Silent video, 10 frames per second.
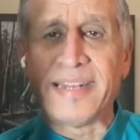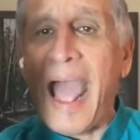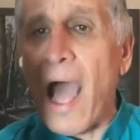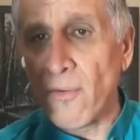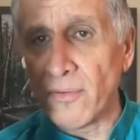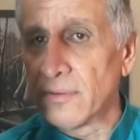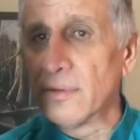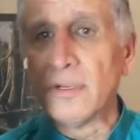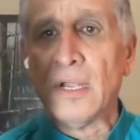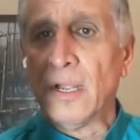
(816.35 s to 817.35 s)
doubt
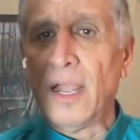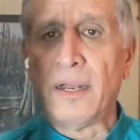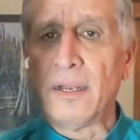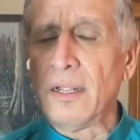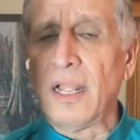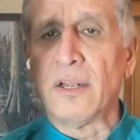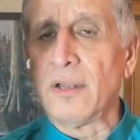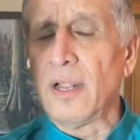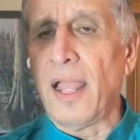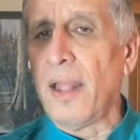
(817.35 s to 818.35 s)
and
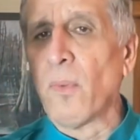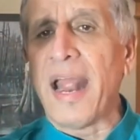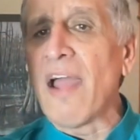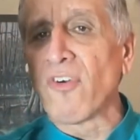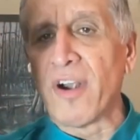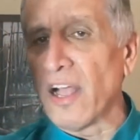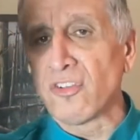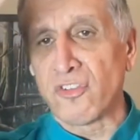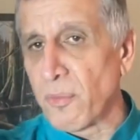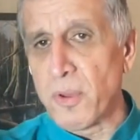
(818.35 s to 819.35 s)
whatever
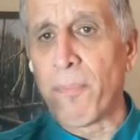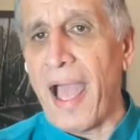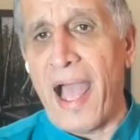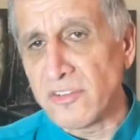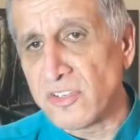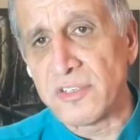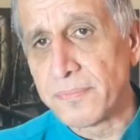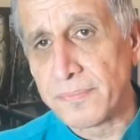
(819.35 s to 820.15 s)
else from your past.